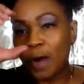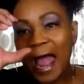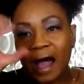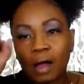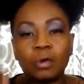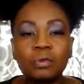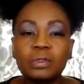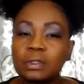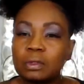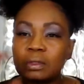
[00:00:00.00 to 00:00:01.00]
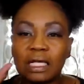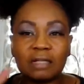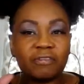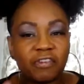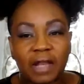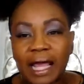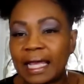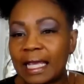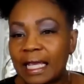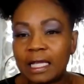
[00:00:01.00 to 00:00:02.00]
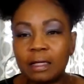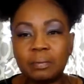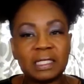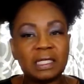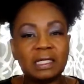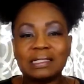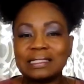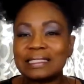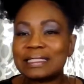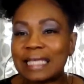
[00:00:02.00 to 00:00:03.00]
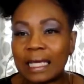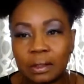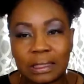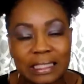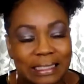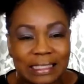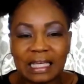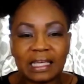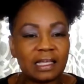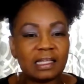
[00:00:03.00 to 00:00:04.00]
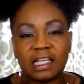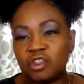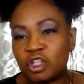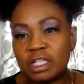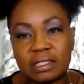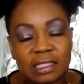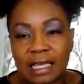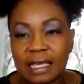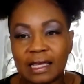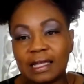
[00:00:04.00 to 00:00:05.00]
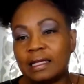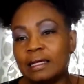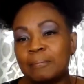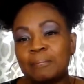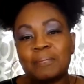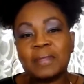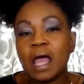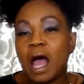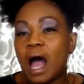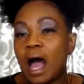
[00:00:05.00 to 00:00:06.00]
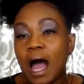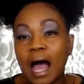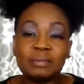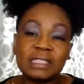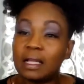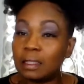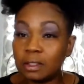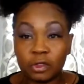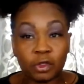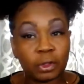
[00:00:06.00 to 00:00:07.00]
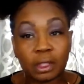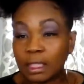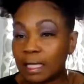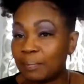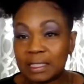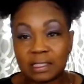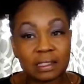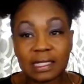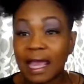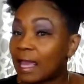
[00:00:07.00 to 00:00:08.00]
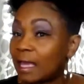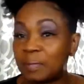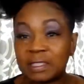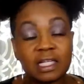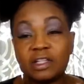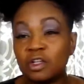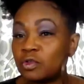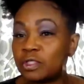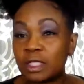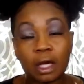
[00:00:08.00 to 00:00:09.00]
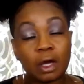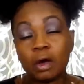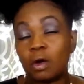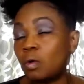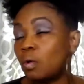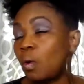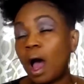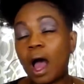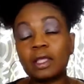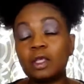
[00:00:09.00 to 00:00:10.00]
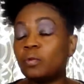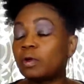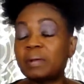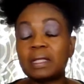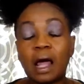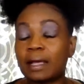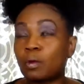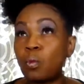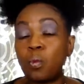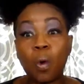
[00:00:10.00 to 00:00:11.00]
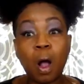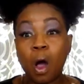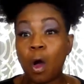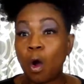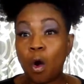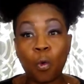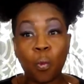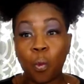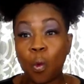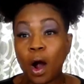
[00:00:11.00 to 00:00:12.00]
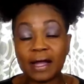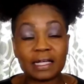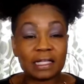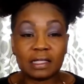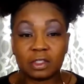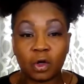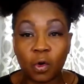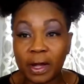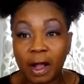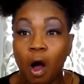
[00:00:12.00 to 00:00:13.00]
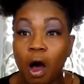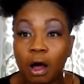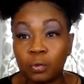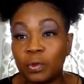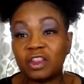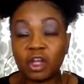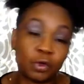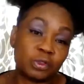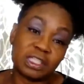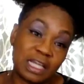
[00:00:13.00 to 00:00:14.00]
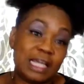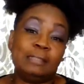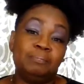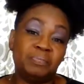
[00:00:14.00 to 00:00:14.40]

round, inflamed, scaly skin, itchy skin. I'm telling you, you're looking at me today, but 10 years ago, you would have been like, whoa, what is going on with her skin?